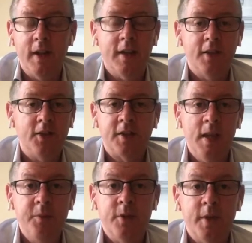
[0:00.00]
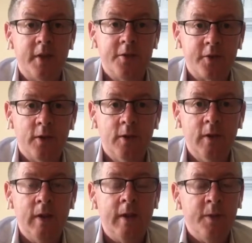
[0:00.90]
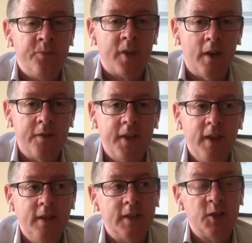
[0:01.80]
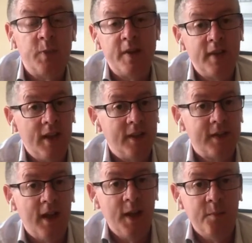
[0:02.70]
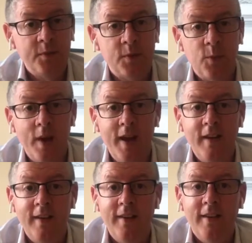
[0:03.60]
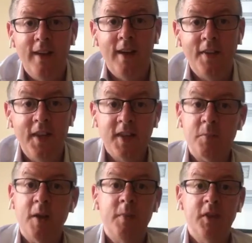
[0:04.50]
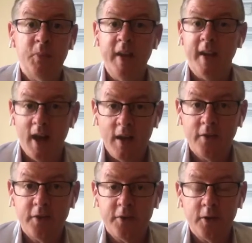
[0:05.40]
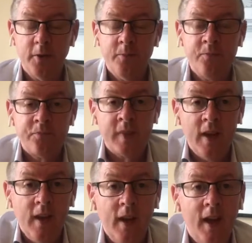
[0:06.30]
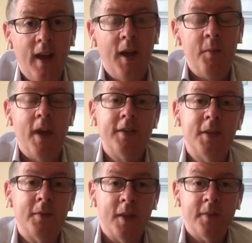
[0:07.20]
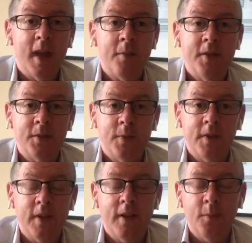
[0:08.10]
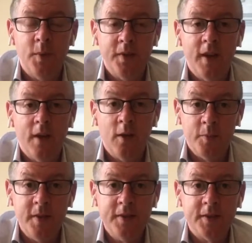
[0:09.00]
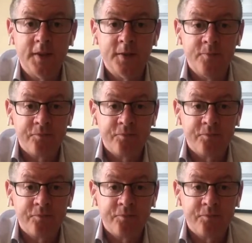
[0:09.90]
It just keeps you in control of things, especially at times when things might be spinning out of control, as sometimes happens with all businesses.